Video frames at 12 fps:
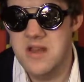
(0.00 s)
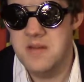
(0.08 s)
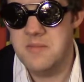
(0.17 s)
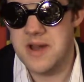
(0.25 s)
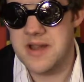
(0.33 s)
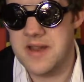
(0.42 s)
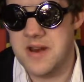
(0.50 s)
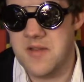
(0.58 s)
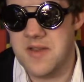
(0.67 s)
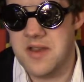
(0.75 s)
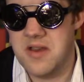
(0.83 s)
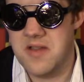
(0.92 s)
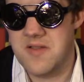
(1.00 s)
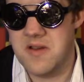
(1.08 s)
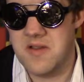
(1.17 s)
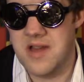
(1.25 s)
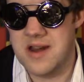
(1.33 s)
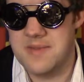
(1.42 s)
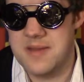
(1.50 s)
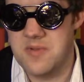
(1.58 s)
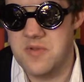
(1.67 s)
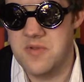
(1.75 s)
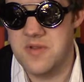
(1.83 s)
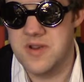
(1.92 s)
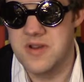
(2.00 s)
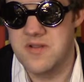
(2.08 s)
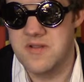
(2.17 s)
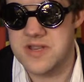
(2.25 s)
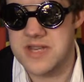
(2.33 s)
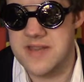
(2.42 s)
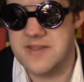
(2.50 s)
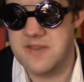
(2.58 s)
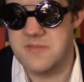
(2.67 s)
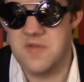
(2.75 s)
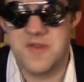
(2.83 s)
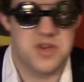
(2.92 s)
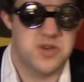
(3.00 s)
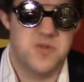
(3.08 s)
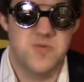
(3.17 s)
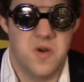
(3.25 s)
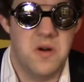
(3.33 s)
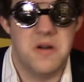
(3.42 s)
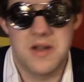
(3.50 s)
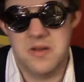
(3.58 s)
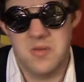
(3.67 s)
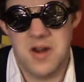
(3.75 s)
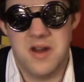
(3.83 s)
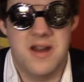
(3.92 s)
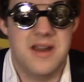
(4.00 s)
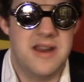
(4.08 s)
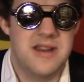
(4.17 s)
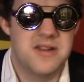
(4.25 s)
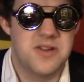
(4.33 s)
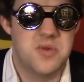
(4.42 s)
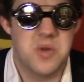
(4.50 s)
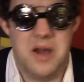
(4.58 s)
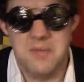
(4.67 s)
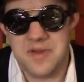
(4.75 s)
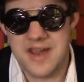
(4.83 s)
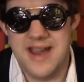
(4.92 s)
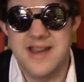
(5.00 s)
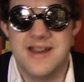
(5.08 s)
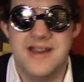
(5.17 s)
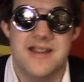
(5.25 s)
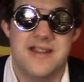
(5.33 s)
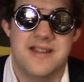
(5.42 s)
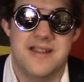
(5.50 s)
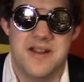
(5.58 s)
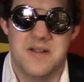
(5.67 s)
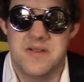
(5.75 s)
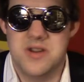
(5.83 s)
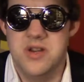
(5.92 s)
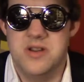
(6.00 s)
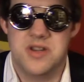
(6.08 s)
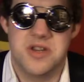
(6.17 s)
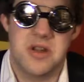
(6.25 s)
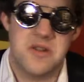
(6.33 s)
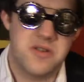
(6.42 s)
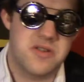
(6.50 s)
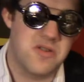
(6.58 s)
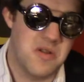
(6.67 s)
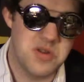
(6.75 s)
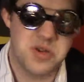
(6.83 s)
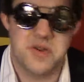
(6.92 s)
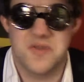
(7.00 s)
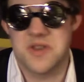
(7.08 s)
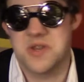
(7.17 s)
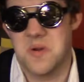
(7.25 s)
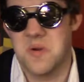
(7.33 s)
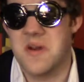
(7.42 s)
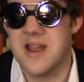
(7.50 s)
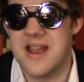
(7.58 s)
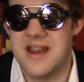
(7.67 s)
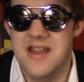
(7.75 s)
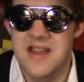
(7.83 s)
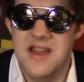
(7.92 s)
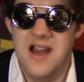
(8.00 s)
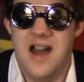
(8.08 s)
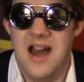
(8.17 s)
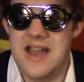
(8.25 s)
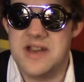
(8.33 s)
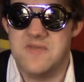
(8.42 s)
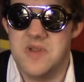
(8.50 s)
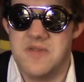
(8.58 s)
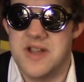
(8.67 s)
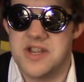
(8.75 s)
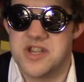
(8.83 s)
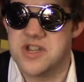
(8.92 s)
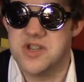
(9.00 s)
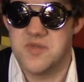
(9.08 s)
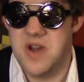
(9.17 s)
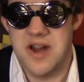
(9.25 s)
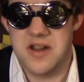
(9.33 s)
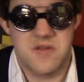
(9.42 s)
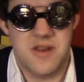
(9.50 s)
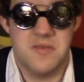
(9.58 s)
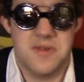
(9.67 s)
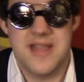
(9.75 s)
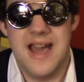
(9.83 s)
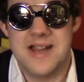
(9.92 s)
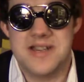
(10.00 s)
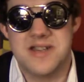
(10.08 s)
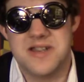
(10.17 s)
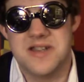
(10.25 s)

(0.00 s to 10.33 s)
But, there are a lot of people who, say these movies are too long and whatnot, and too complicated, and, it should stick closer to the story, and I really just do not agree with that.